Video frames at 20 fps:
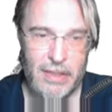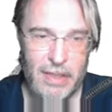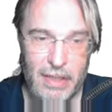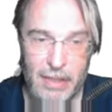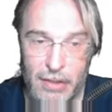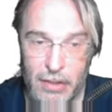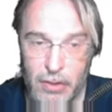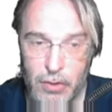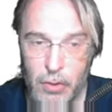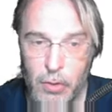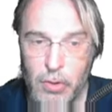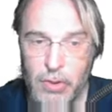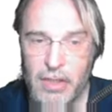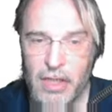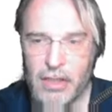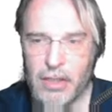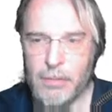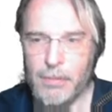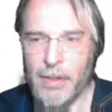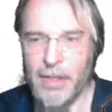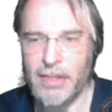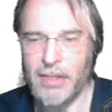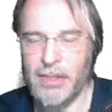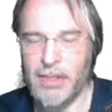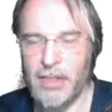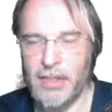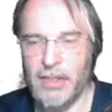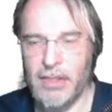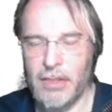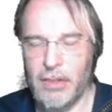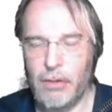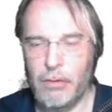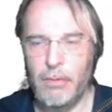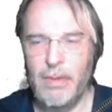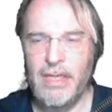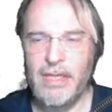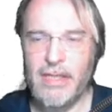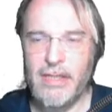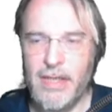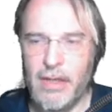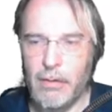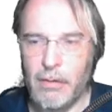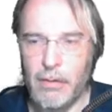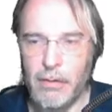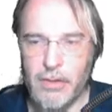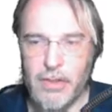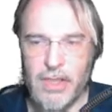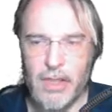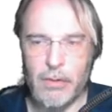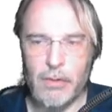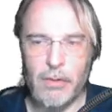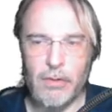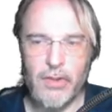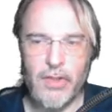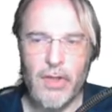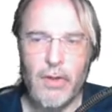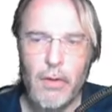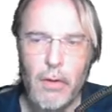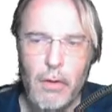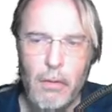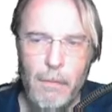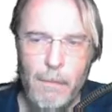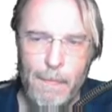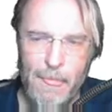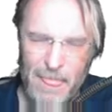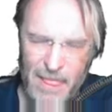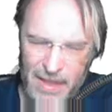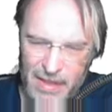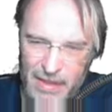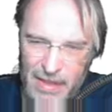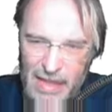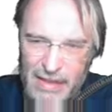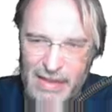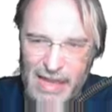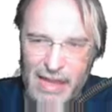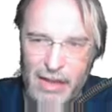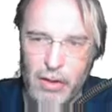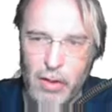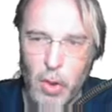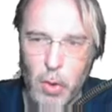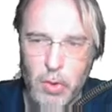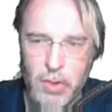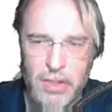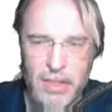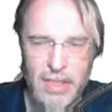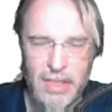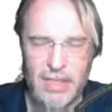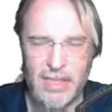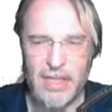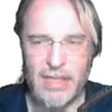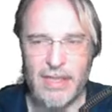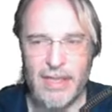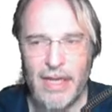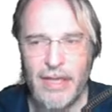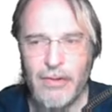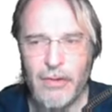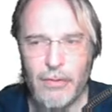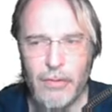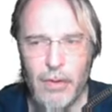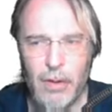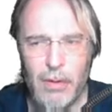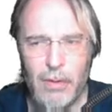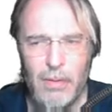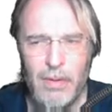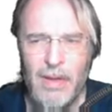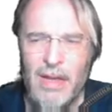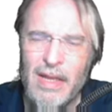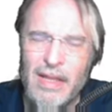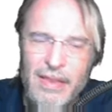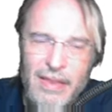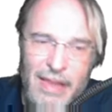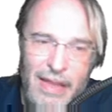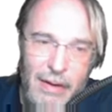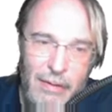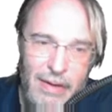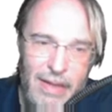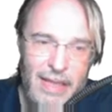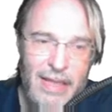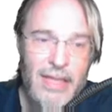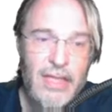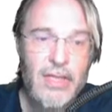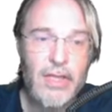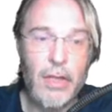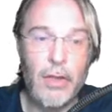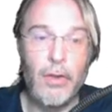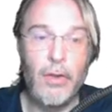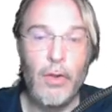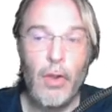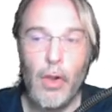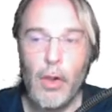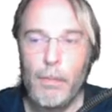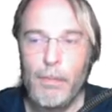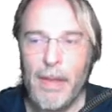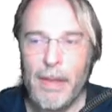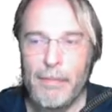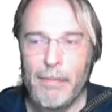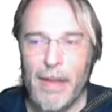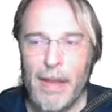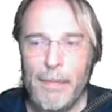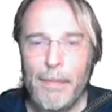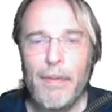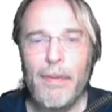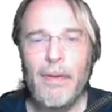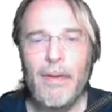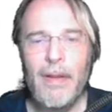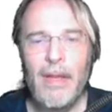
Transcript: And the two status bytes uh, 3000, that encodes it's a data row. There is a null bitmap.